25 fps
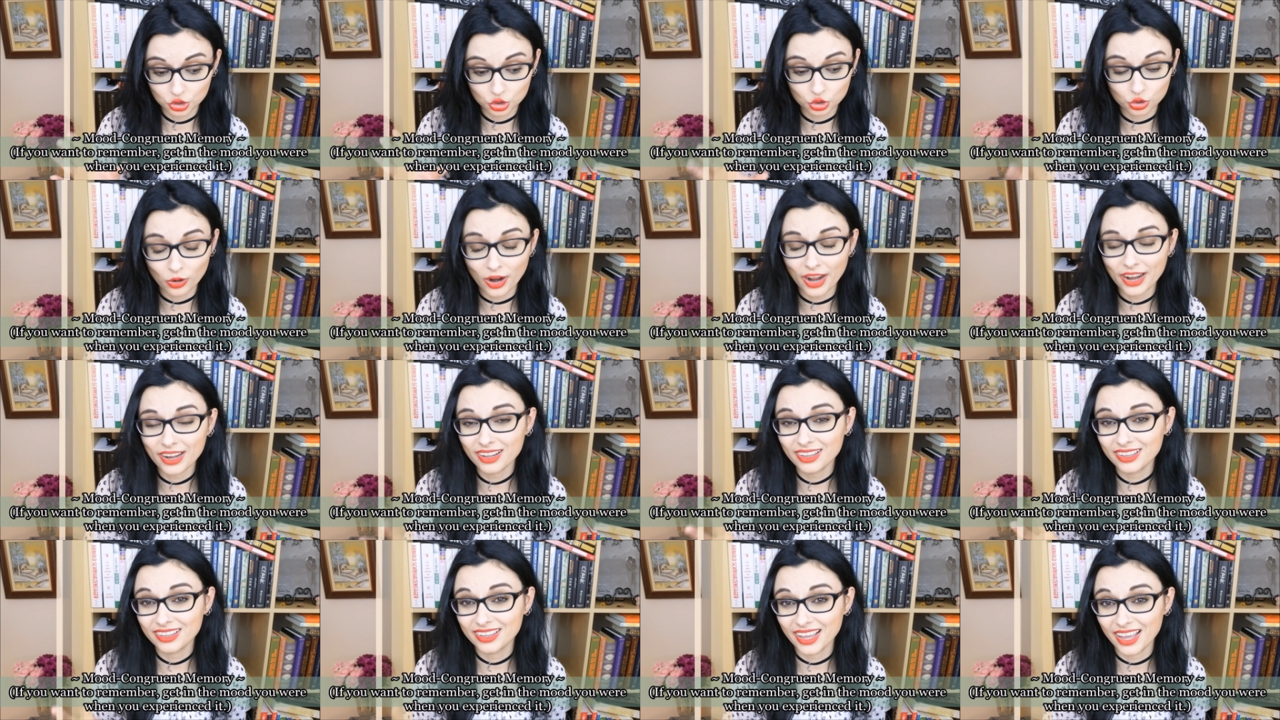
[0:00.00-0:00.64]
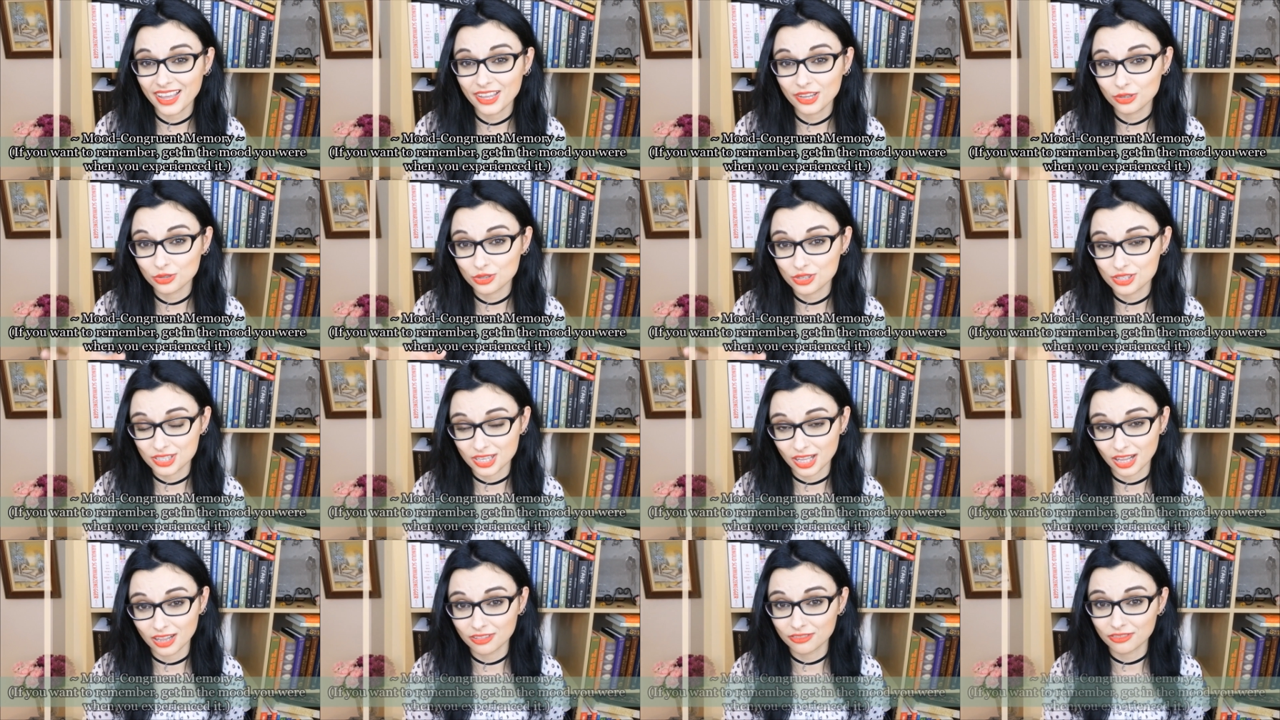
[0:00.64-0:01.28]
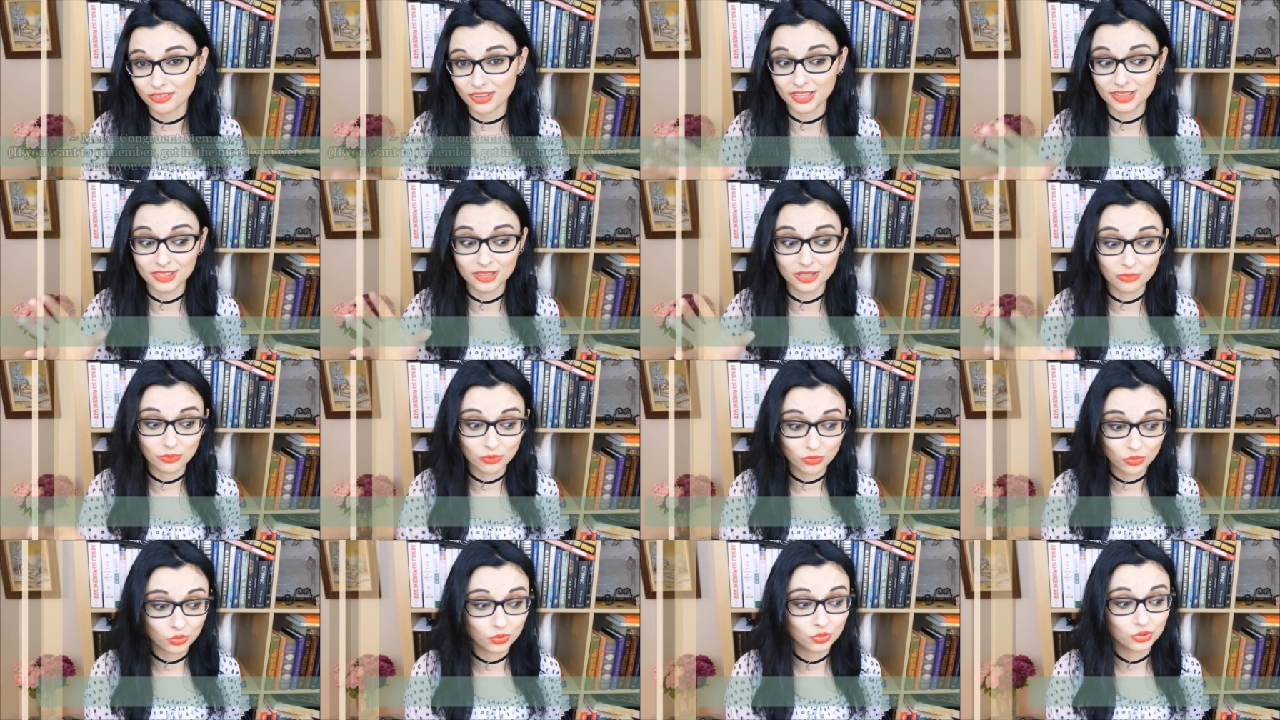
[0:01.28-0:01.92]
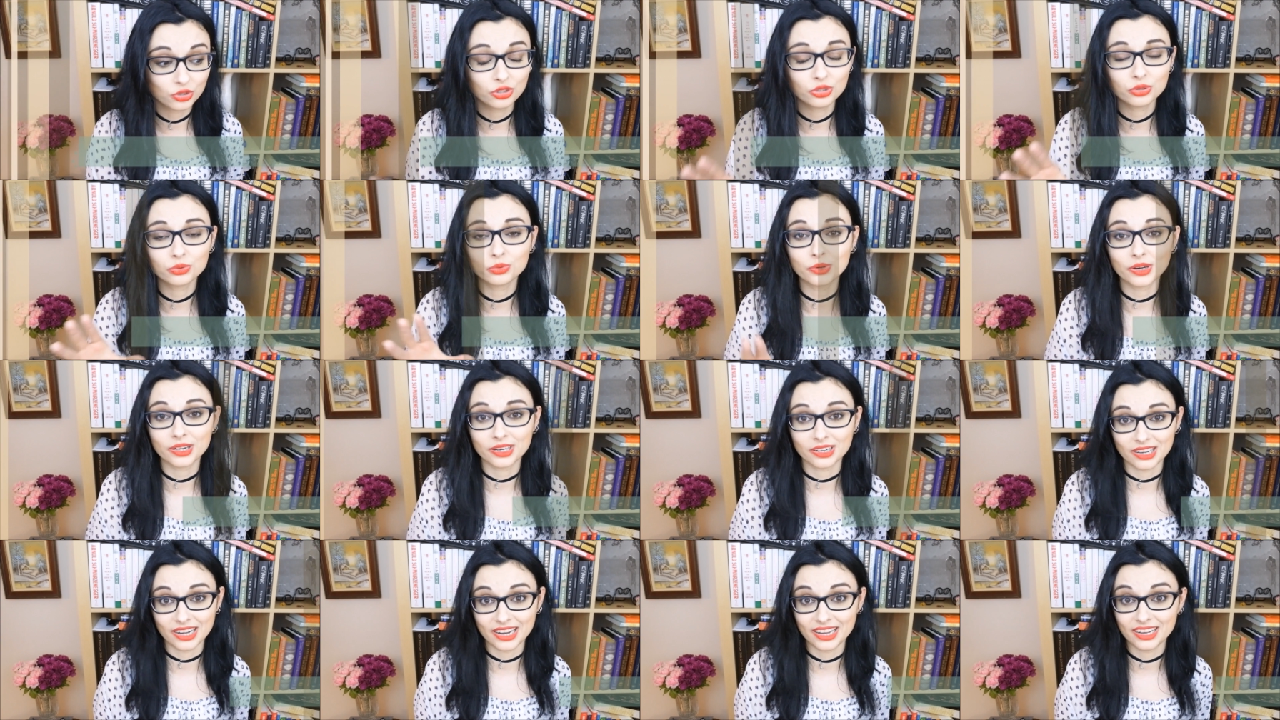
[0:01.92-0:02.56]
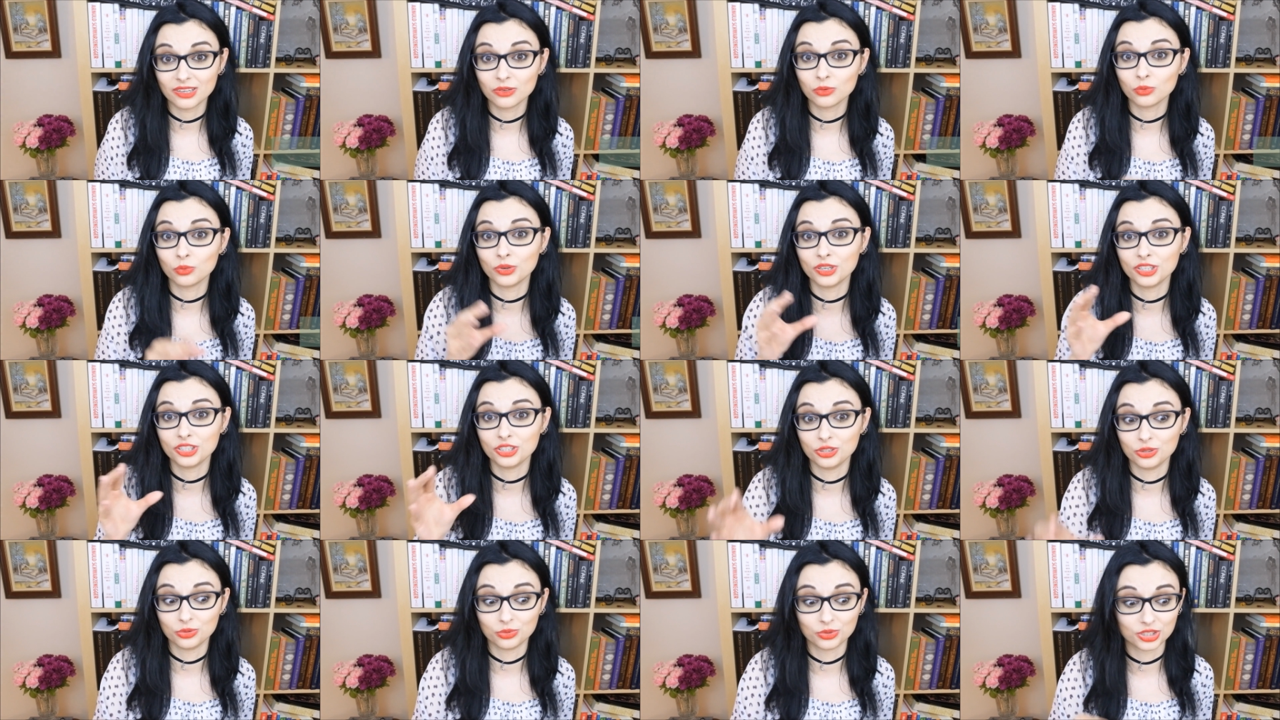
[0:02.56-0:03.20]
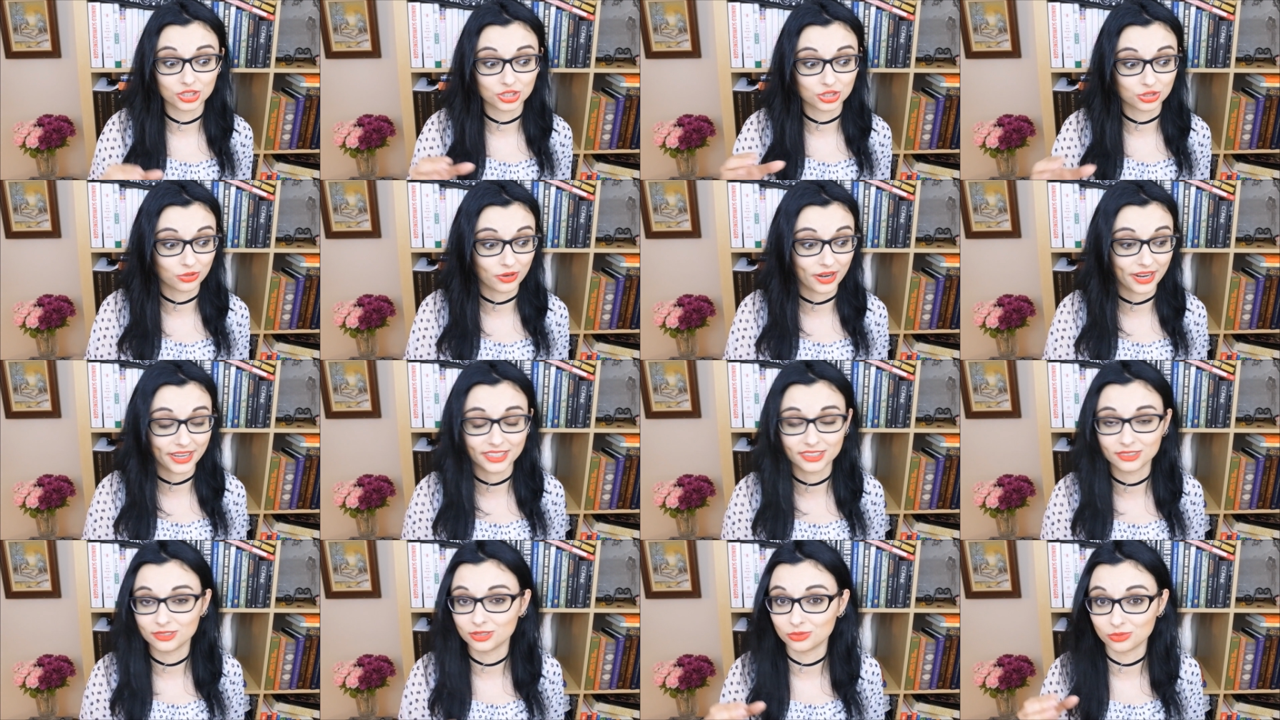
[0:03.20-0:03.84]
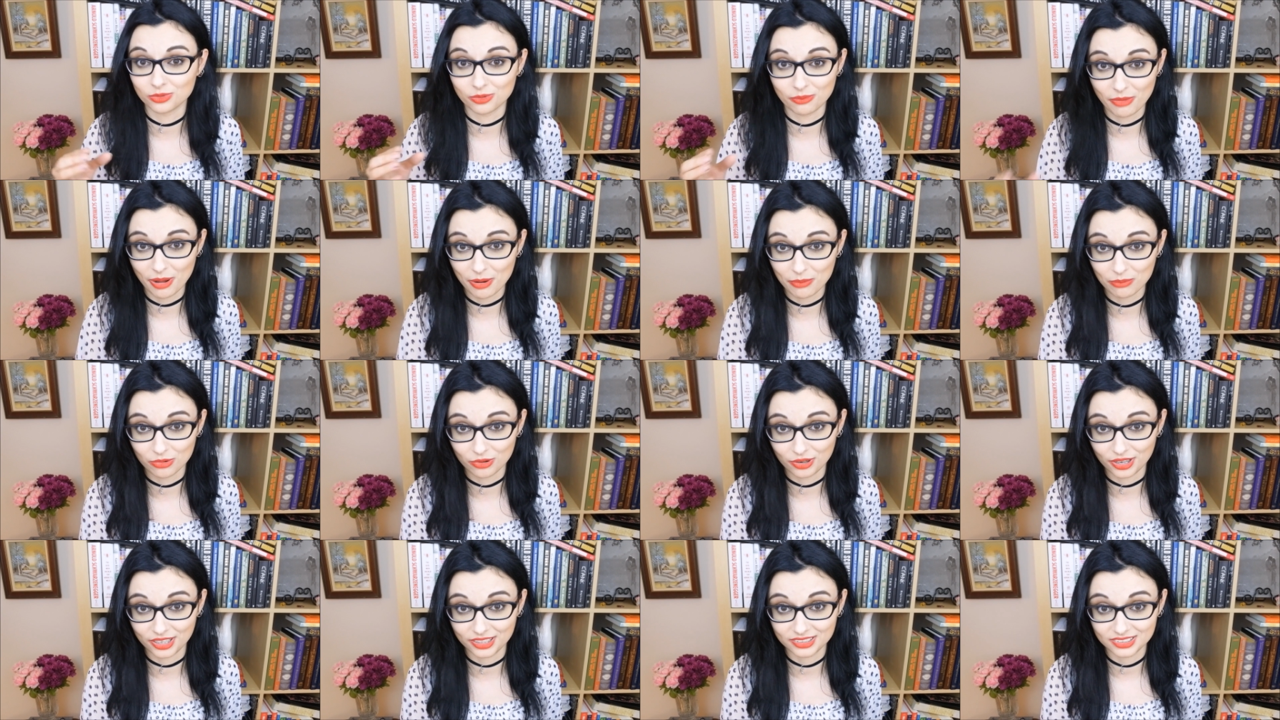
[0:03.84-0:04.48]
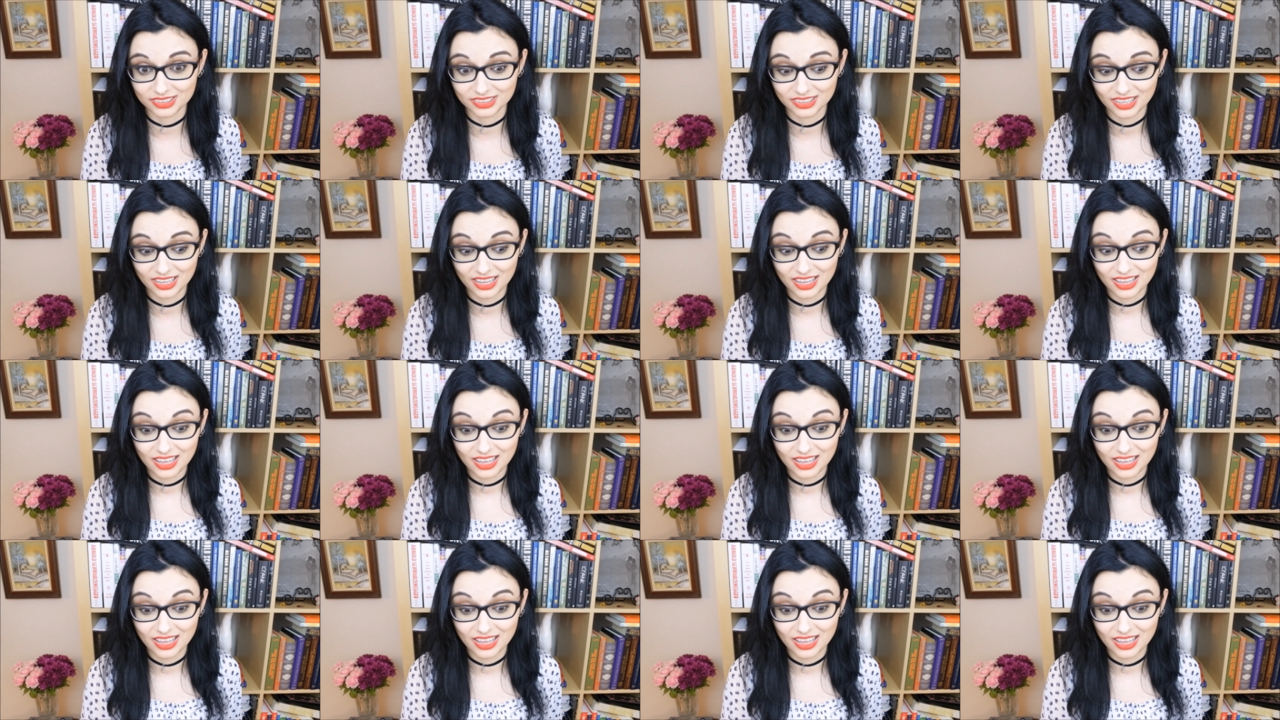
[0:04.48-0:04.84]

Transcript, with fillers: try to get yourself in the mood you were in when you were trying to remember it.